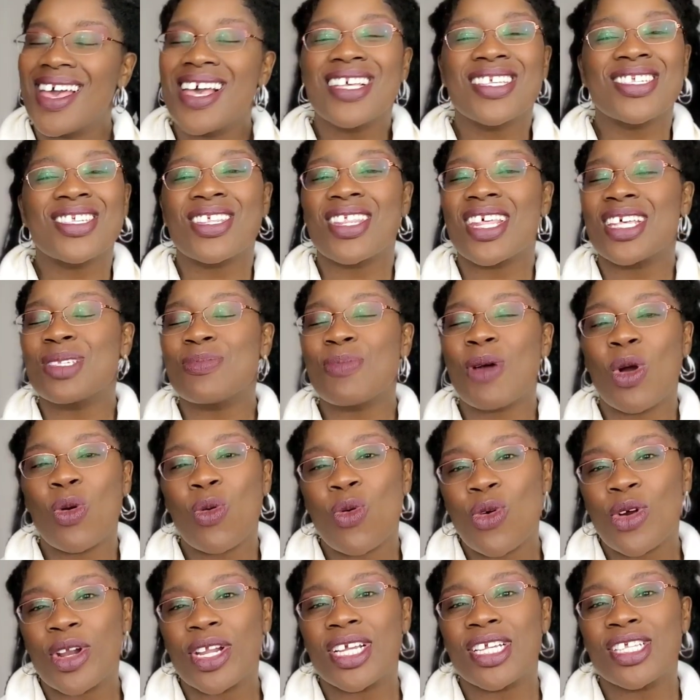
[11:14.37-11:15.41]
So that's my
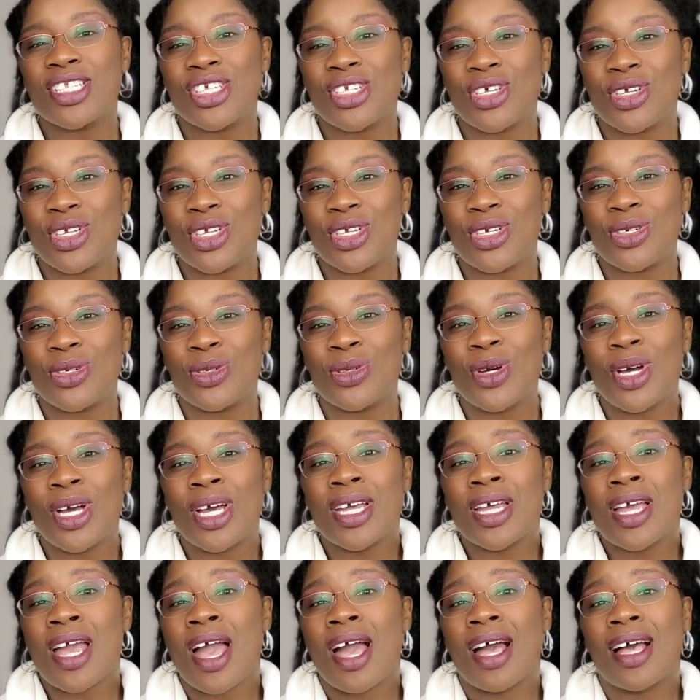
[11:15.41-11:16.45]
warning to you.
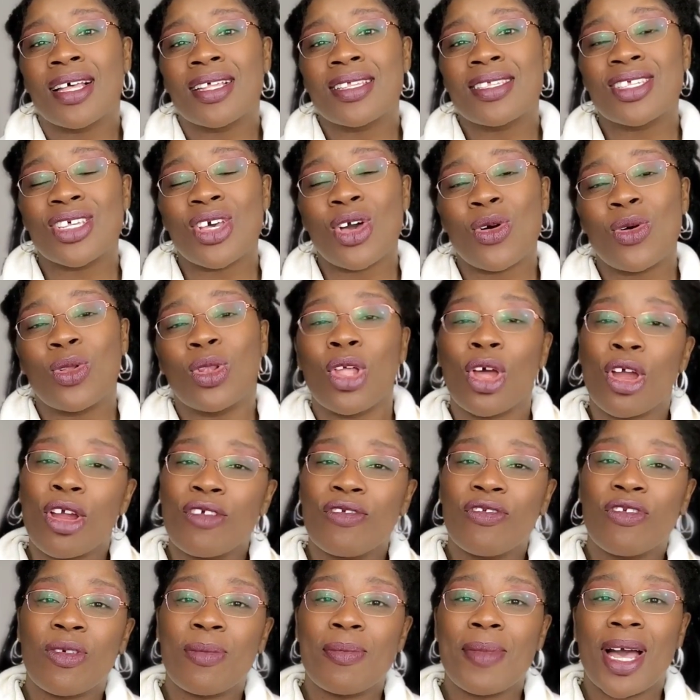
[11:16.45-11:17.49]
So
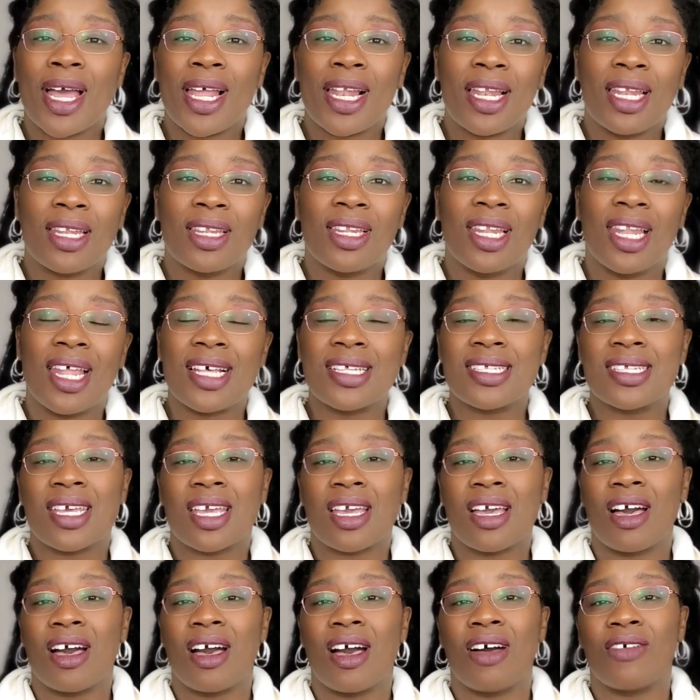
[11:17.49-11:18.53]
learn from my lesson
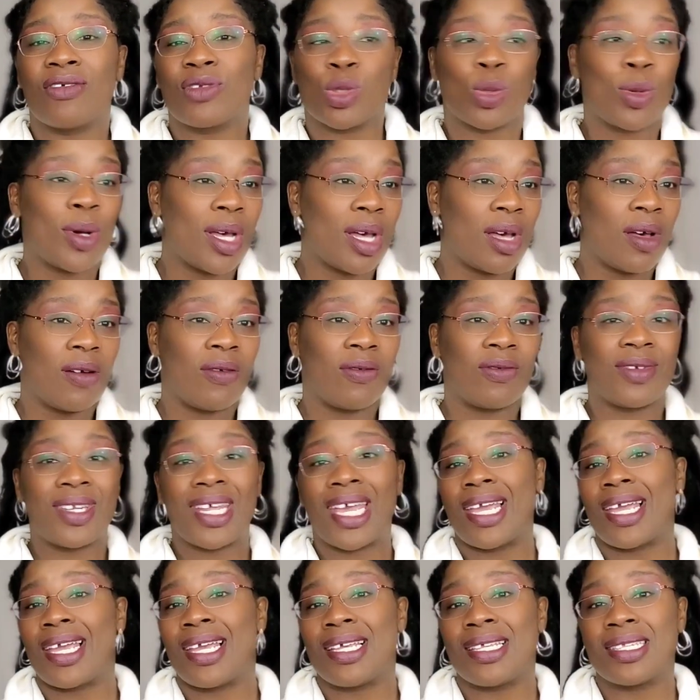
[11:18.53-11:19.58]
of 12
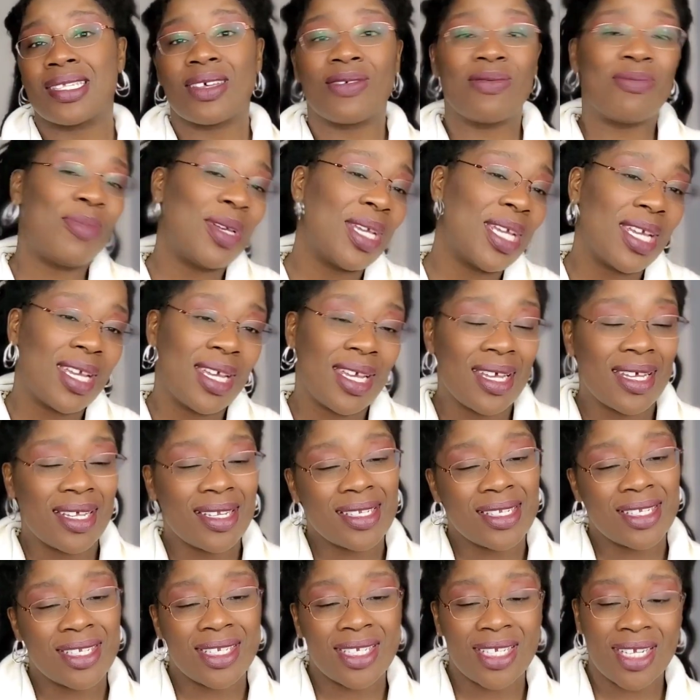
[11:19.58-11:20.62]
days of
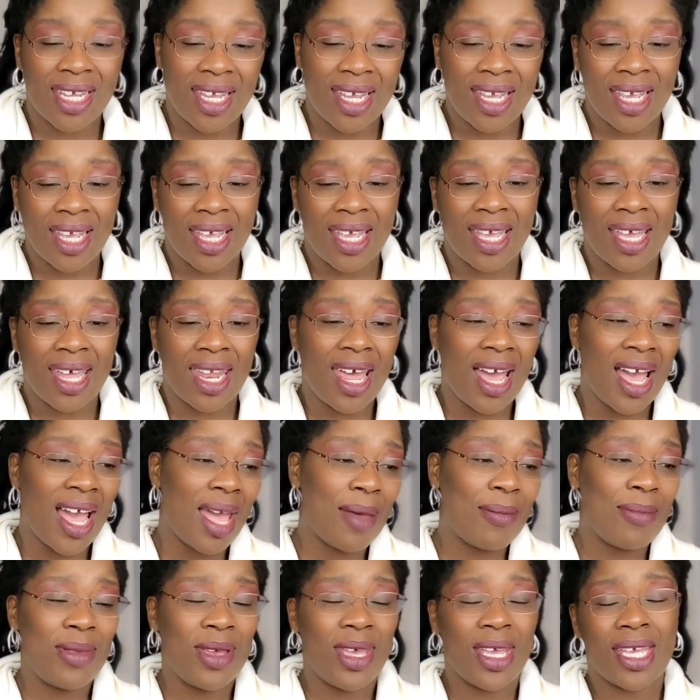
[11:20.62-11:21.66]
binging, and I
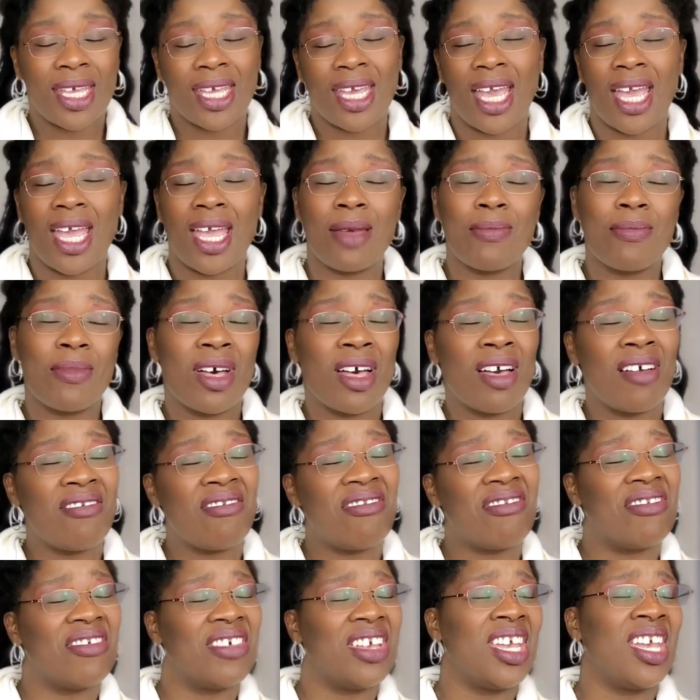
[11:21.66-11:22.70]
became a
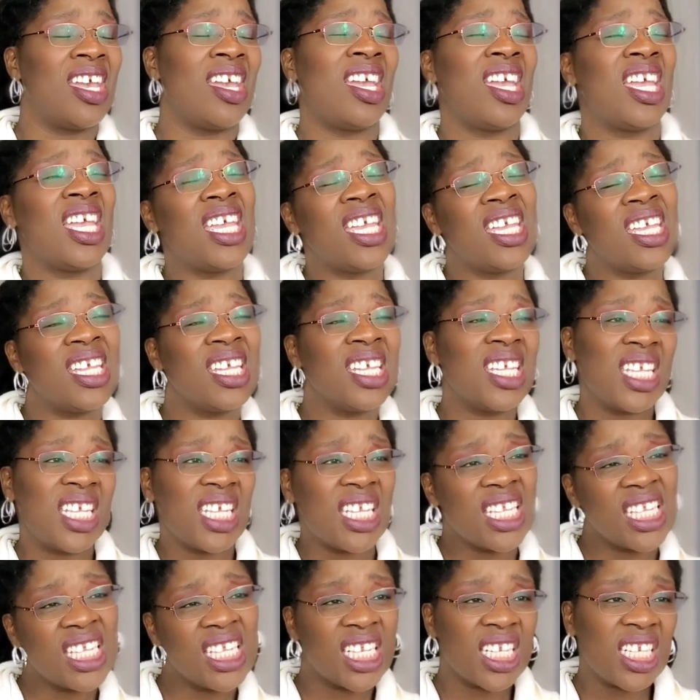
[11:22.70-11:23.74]

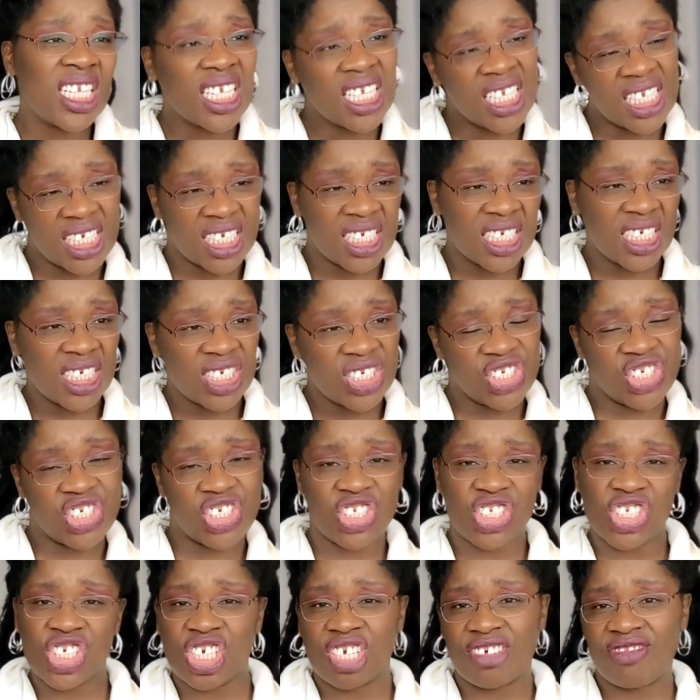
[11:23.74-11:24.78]
fiend,
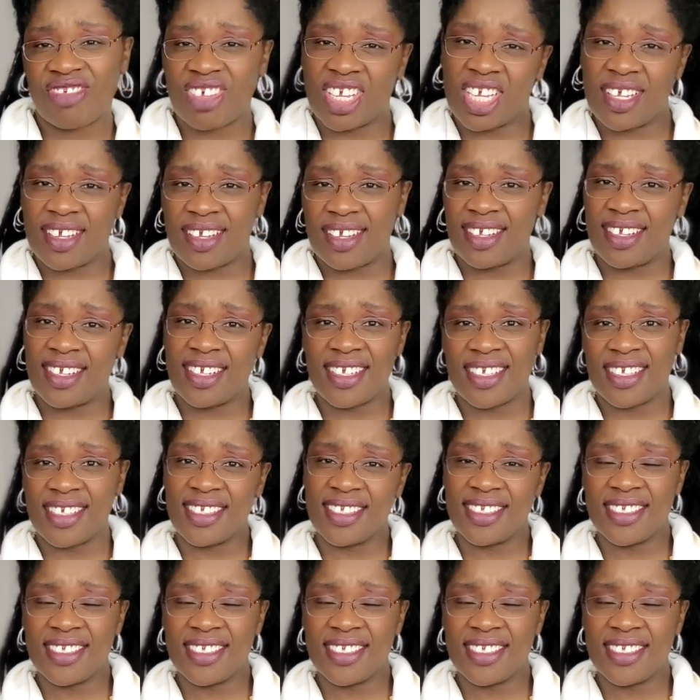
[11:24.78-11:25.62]
sugar fiend.